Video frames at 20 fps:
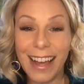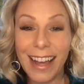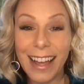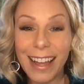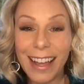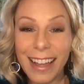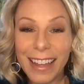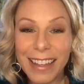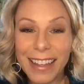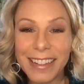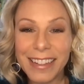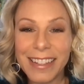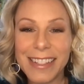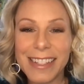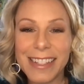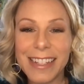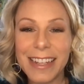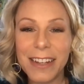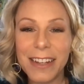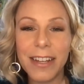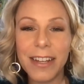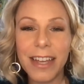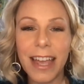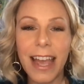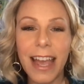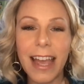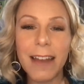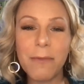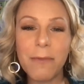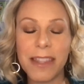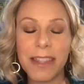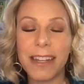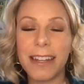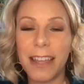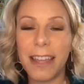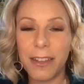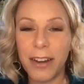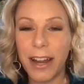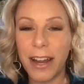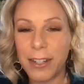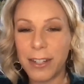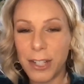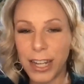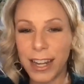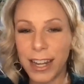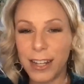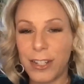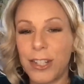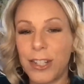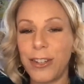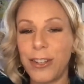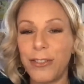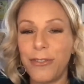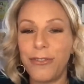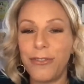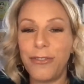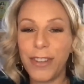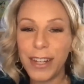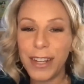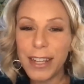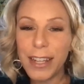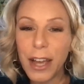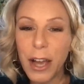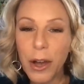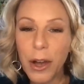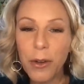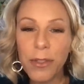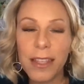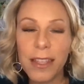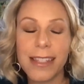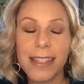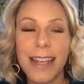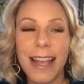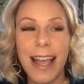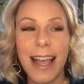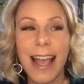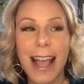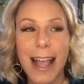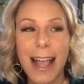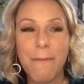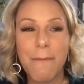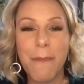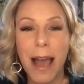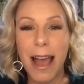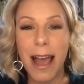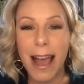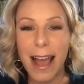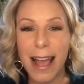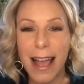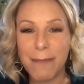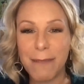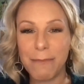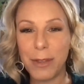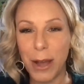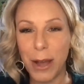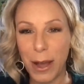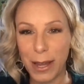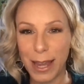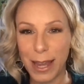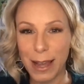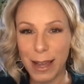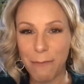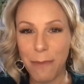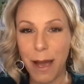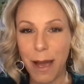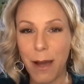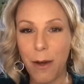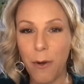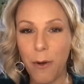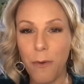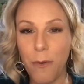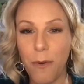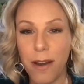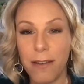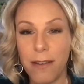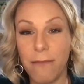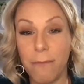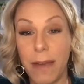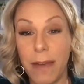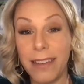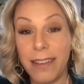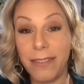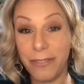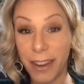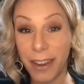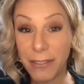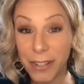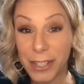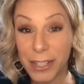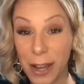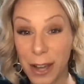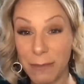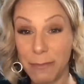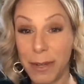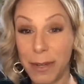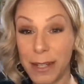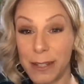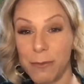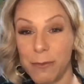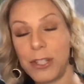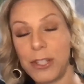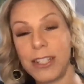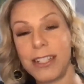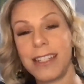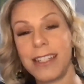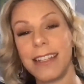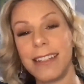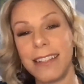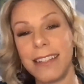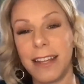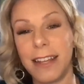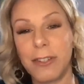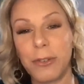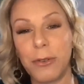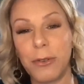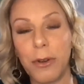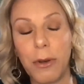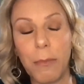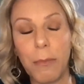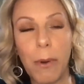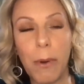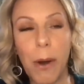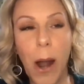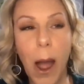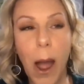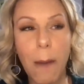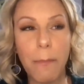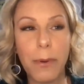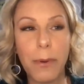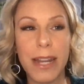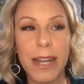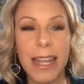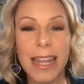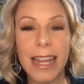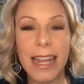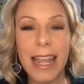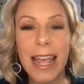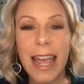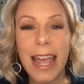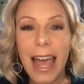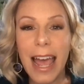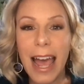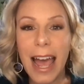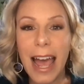Hi, Lisa here again with another educational video. This time I'm talking about one of my favorite topics, which is intellectual property.